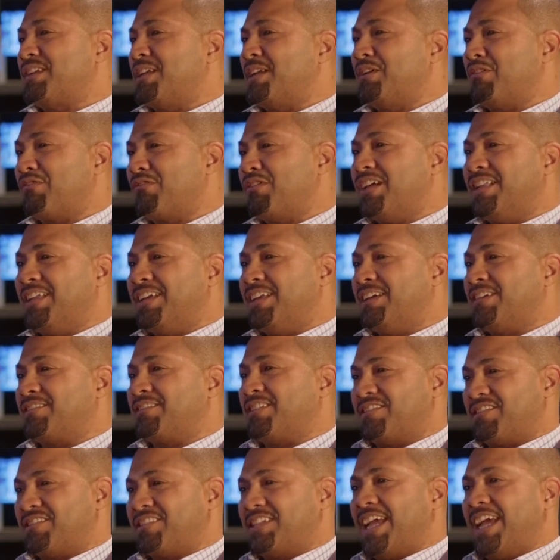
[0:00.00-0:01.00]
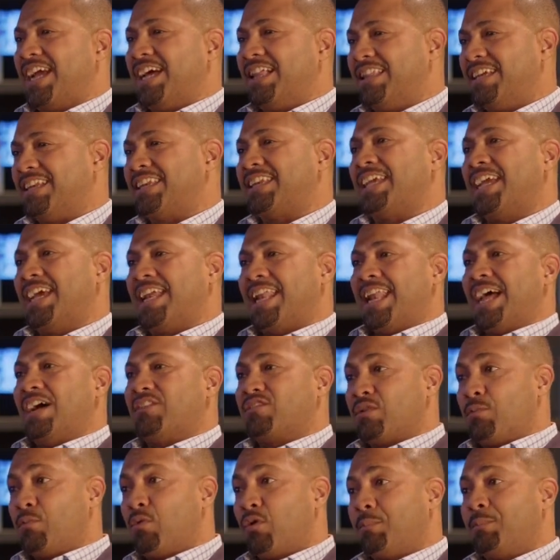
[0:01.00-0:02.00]
you know, really to, to scale it and get it
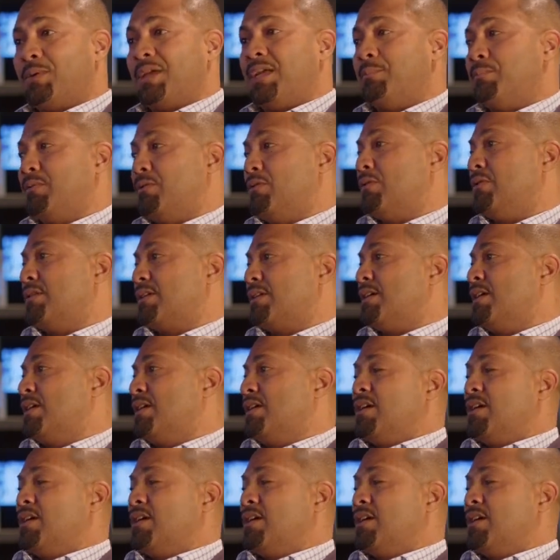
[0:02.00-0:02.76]
out to more people,